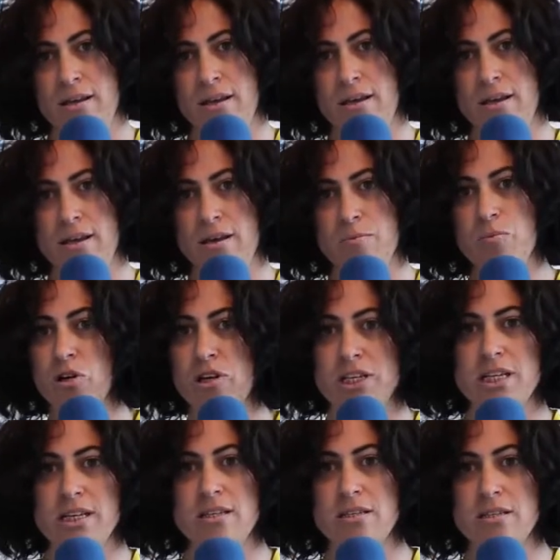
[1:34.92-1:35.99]
and
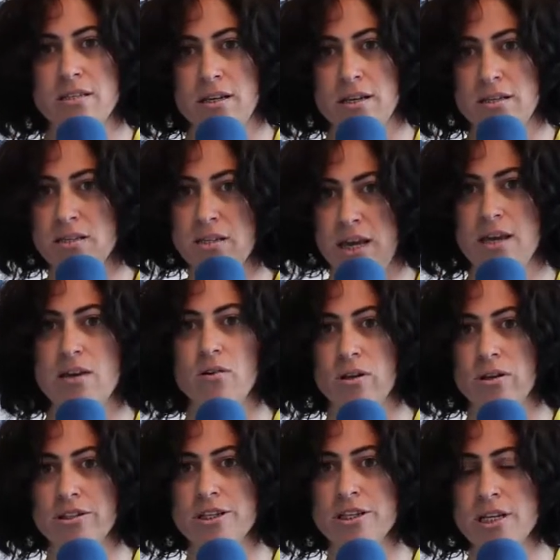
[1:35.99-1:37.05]
politics uh,
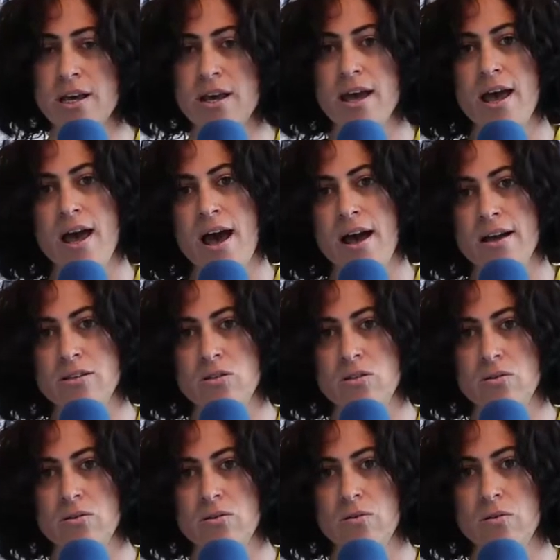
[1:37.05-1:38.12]
stakeholders has
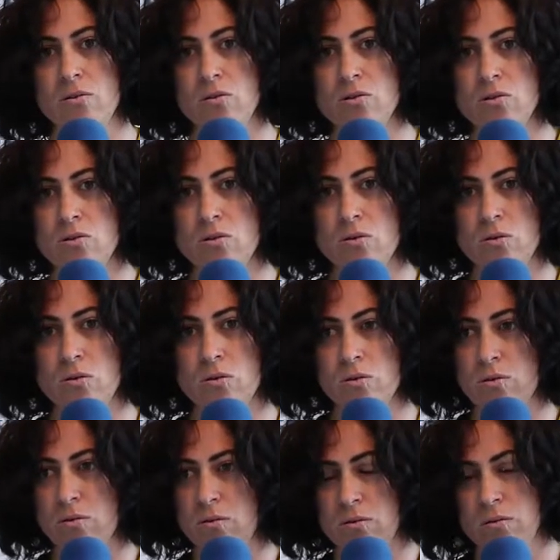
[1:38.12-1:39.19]
to
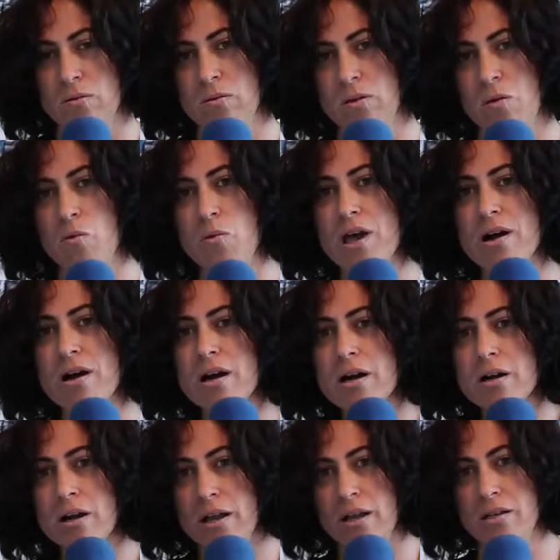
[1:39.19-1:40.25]
to we
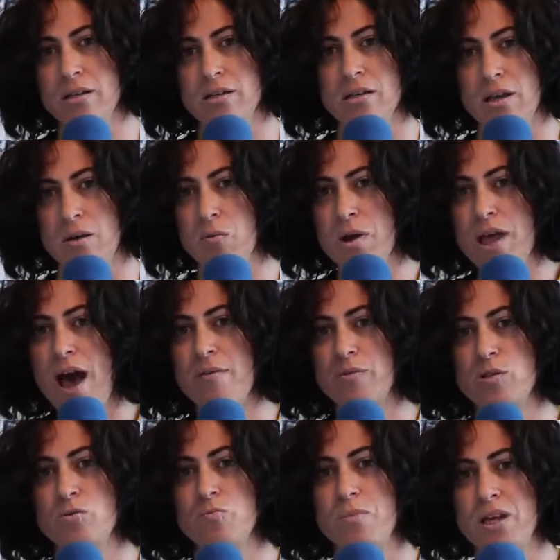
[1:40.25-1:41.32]
are in the we have
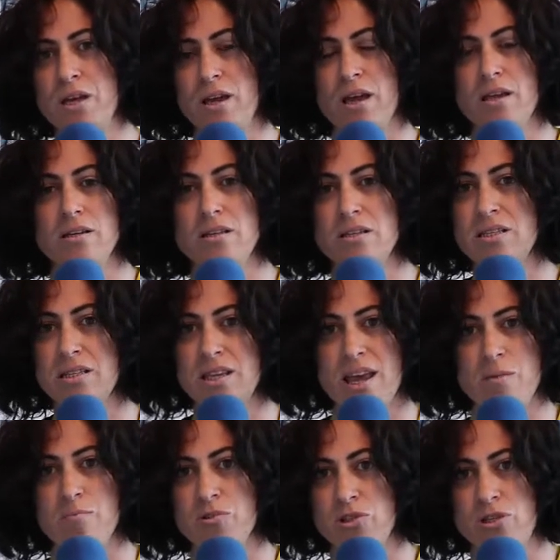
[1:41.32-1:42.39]
to be in the
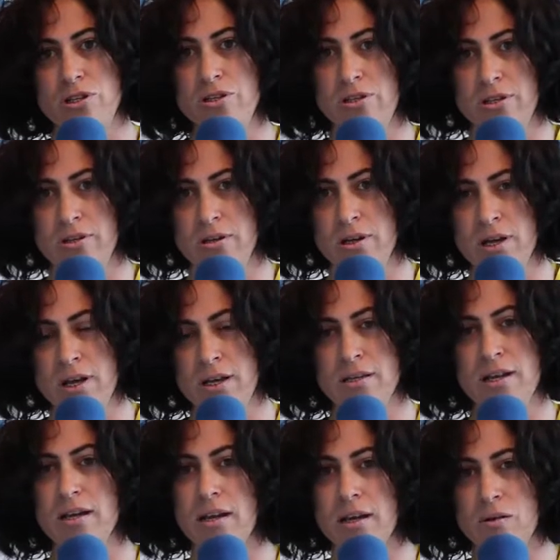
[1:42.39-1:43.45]
same position
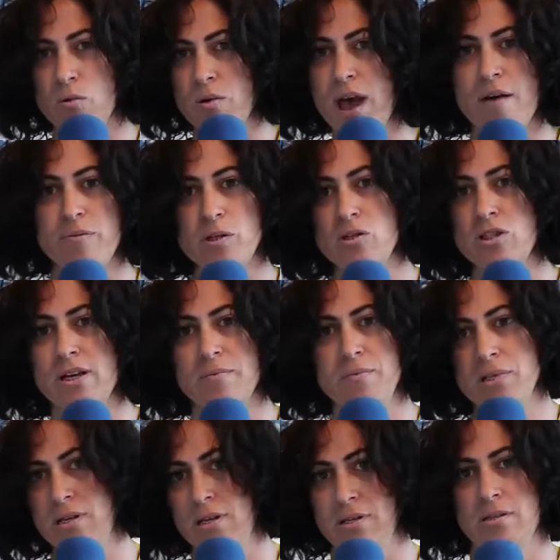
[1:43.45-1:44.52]
that we have to
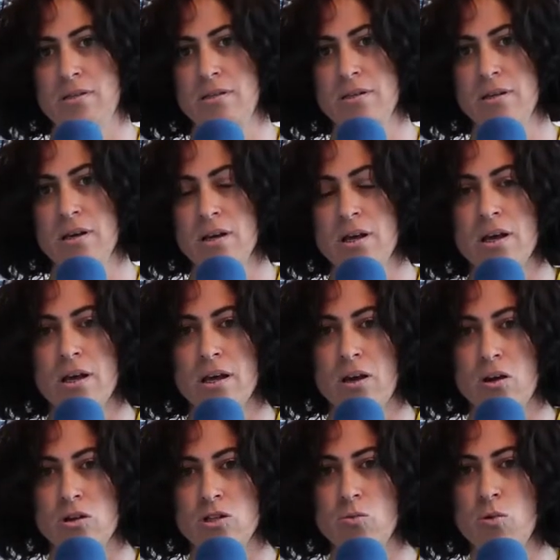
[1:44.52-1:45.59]
change this,
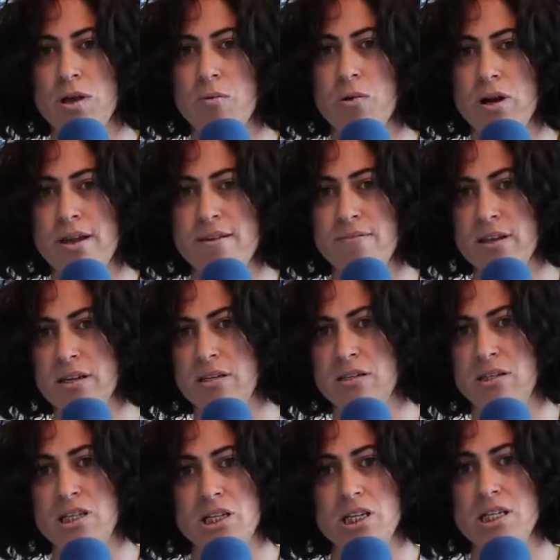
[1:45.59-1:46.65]
because we live in the
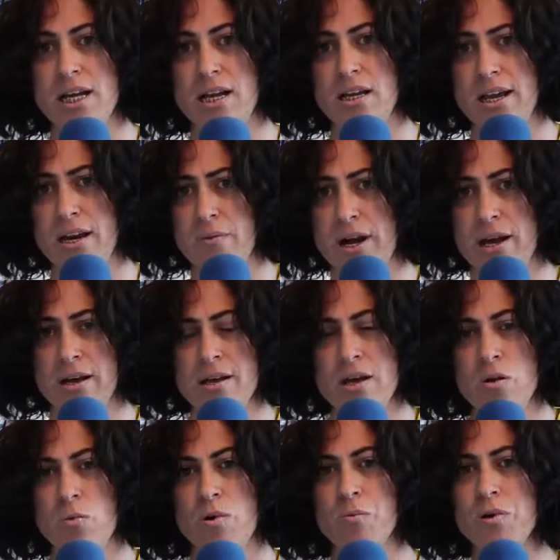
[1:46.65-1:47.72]
digital era.
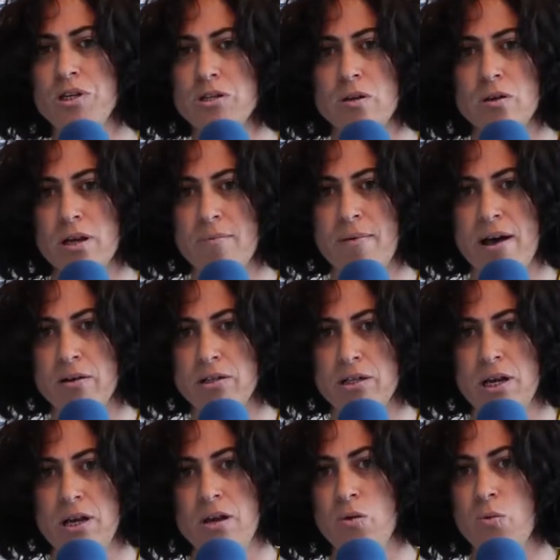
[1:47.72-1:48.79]
When we talk about
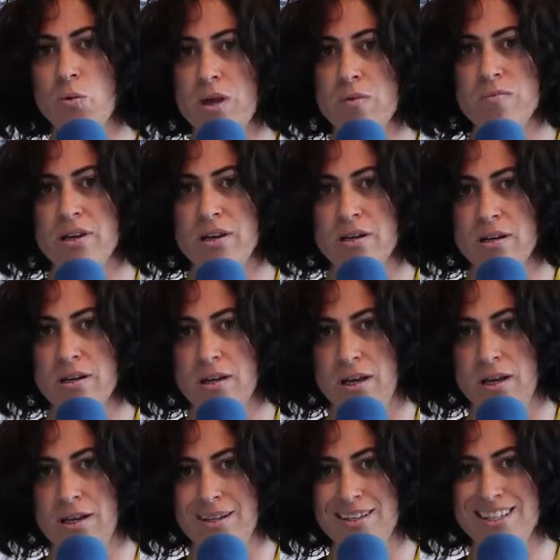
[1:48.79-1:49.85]
women
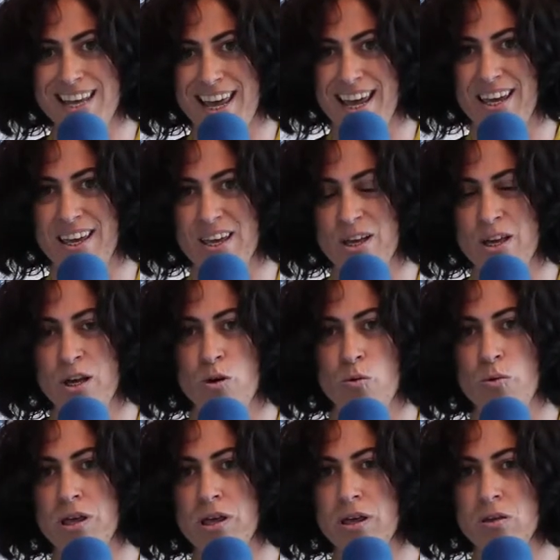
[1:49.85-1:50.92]
in tech,
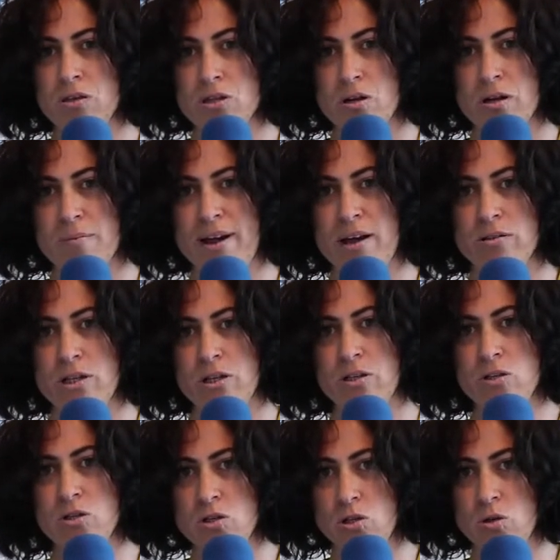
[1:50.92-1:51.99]
we talk
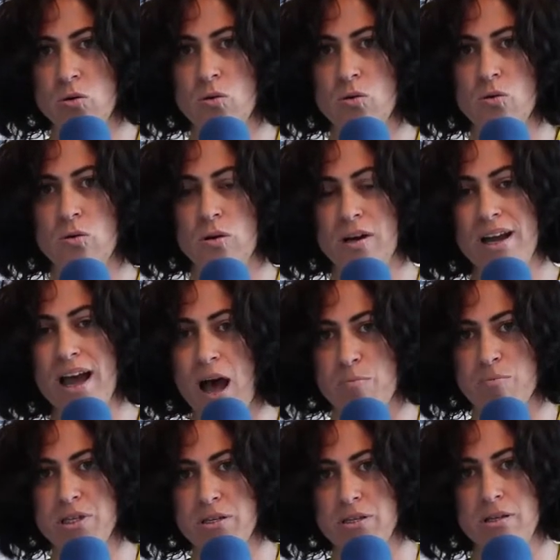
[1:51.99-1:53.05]
about two
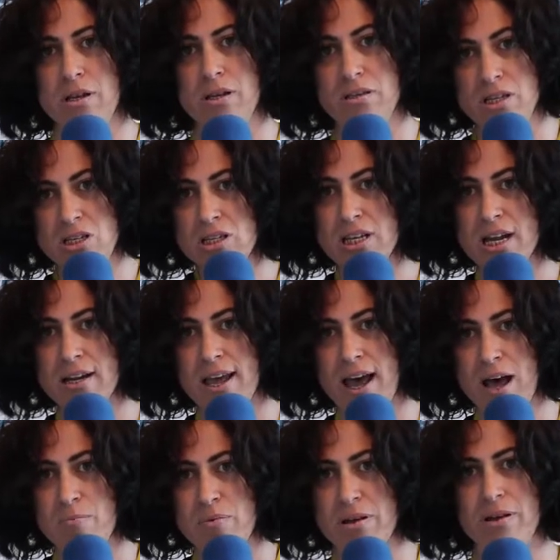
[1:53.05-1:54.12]
gaps: digital
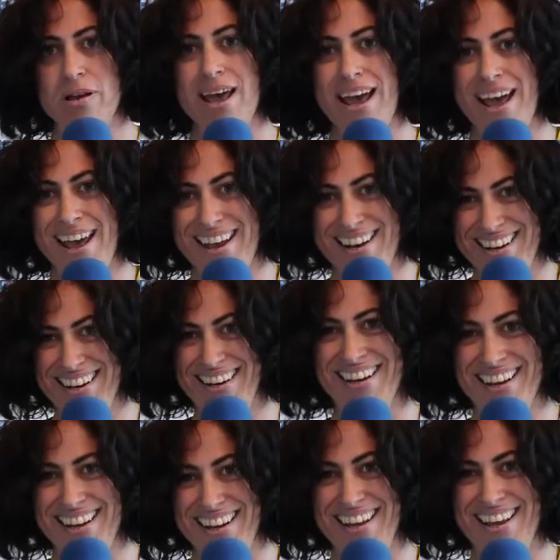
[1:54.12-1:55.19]
gap and
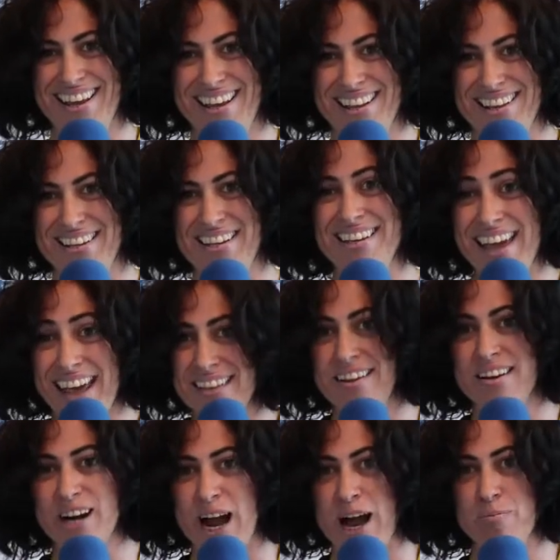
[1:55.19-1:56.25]
uh,
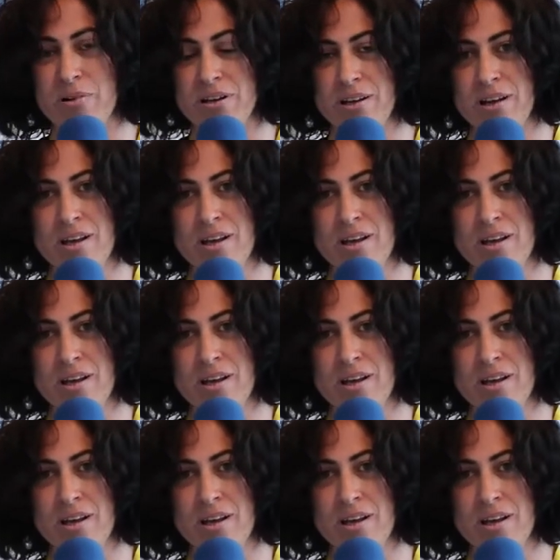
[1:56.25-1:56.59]
gender gap.